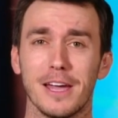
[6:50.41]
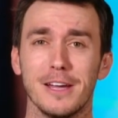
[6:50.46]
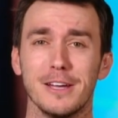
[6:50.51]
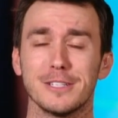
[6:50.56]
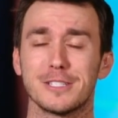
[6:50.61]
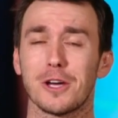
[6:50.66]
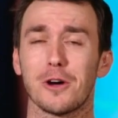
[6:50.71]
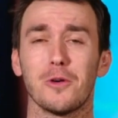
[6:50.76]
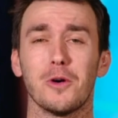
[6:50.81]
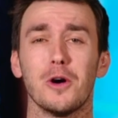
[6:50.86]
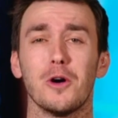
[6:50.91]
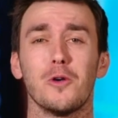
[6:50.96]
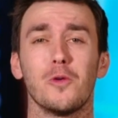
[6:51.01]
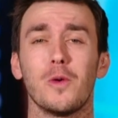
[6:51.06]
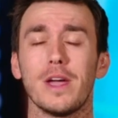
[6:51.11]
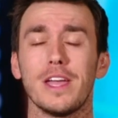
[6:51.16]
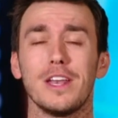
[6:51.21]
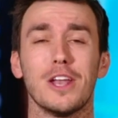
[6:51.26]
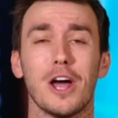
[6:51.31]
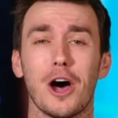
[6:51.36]
So
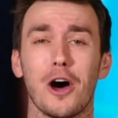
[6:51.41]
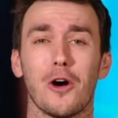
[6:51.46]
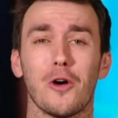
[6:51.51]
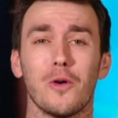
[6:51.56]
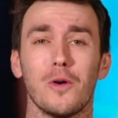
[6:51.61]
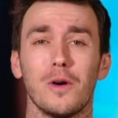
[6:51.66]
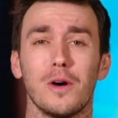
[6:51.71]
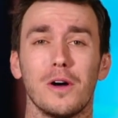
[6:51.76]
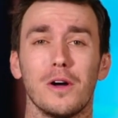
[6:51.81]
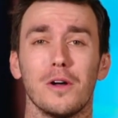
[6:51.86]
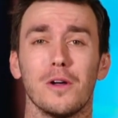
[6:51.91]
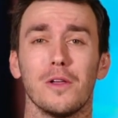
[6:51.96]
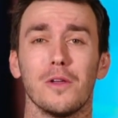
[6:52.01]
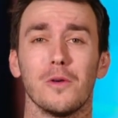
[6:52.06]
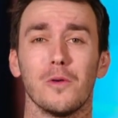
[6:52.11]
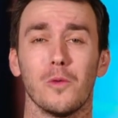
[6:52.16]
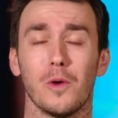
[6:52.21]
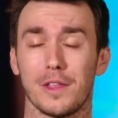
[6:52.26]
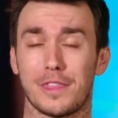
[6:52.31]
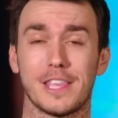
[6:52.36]
we know
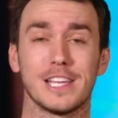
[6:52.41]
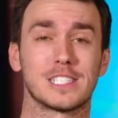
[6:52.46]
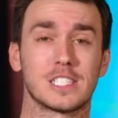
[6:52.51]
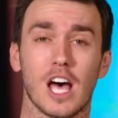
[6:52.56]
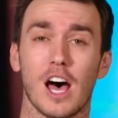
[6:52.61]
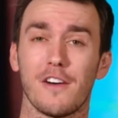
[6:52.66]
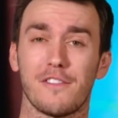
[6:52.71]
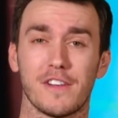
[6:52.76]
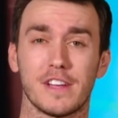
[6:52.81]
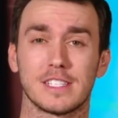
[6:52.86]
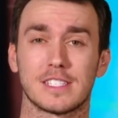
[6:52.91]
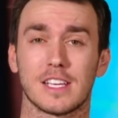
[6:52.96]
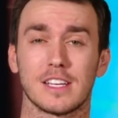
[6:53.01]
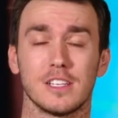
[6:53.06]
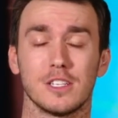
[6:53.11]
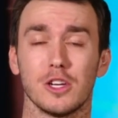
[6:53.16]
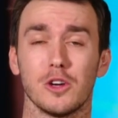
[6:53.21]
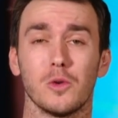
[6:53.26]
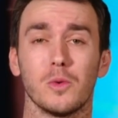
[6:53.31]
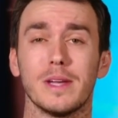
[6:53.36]
what this offense can
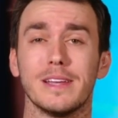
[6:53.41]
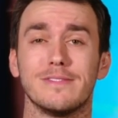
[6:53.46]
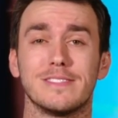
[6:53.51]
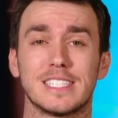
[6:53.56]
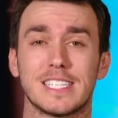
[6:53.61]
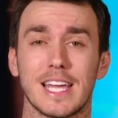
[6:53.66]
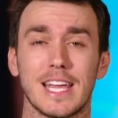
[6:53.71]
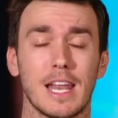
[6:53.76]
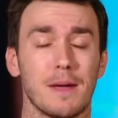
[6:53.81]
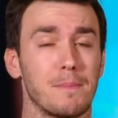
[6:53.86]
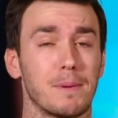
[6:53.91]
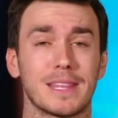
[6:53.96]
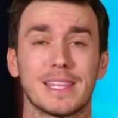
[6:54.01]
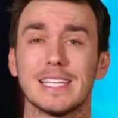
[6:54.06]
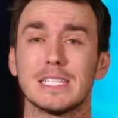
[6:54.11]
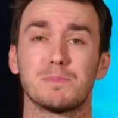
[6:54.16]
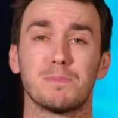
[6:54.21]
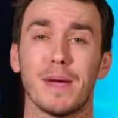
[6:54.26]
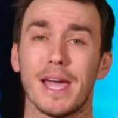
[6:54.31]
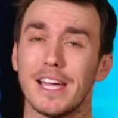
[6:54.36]
do. We've seen it, but
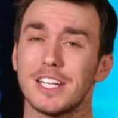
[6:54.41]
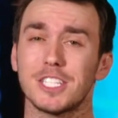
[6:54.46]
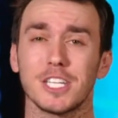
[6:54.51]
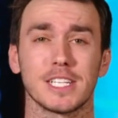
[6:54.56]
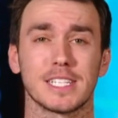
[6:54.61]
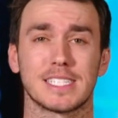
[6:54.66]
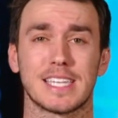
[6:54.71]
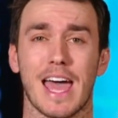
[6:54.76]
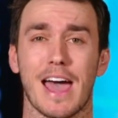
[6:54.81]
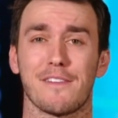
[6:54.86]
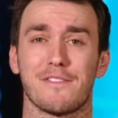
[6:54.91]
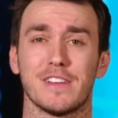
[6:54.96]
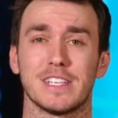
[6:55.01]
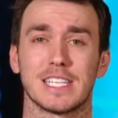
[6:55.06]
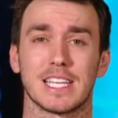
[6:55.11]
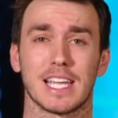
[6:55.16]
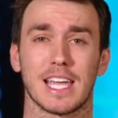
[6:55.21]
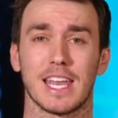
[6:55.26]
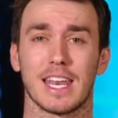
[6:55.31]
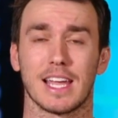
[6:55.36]
this pitching staff
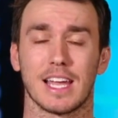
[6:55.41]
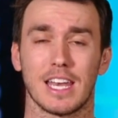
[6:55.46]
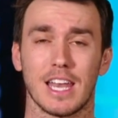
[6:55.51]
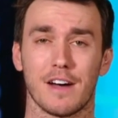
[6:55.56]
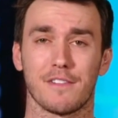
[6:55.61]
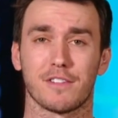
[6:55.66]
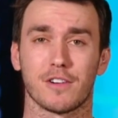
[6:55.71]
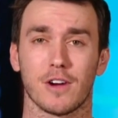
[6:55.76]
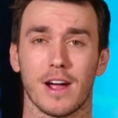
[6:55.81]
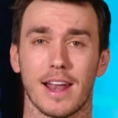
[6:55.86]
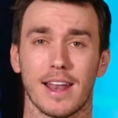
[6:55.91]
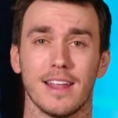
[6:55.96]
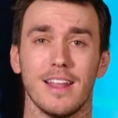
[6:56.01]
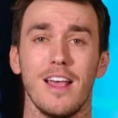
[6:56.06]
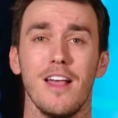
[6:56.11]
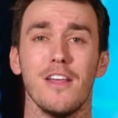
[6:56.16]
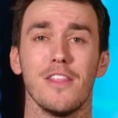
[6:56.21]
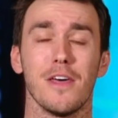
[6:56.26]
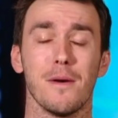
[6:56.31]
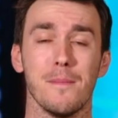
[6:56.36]
isn't getting enough credit.
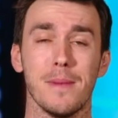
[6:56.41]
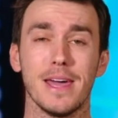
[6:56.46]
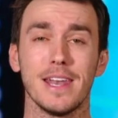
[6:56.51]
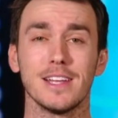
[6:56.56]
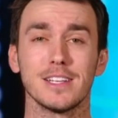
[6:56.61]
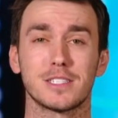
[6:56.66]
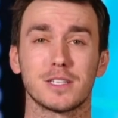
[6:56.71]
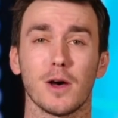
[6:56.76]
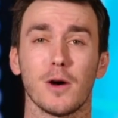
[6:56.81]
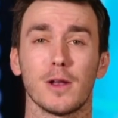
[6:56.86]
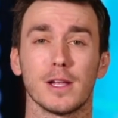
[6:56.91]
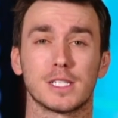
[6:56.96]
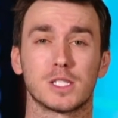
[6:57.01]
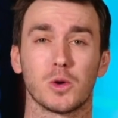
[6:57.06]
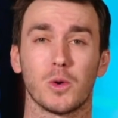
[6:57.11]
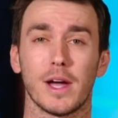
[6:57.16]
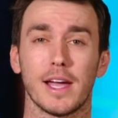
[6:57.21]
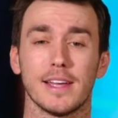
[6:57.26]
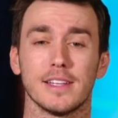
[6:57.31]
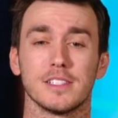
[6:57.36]
The Minnesota
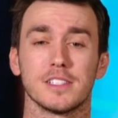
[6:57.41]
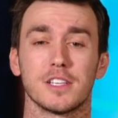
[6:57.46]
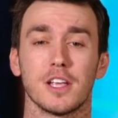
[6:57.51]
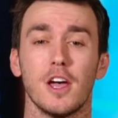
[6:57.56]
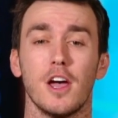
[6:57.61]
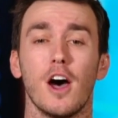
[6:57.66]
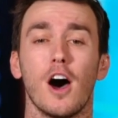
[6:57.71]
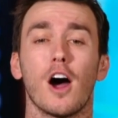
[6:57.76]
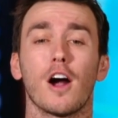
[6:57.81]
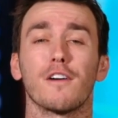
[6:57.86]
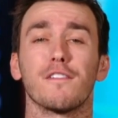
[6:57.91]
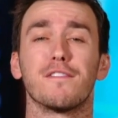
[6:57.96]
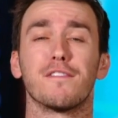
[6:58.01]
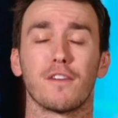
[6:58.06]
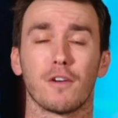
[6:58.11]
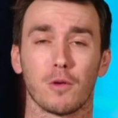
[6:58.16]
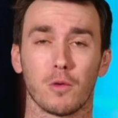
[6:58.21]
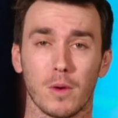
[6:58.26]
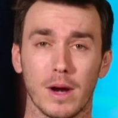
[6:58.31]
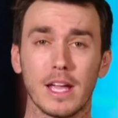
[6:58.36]
Twins are
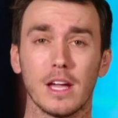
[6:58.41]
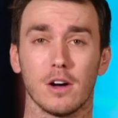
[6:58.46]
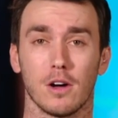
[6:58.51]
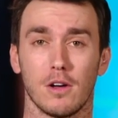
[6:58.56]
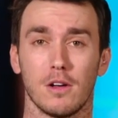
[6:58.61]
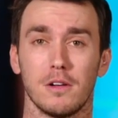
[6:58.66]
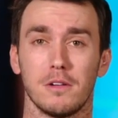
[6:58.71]
for real.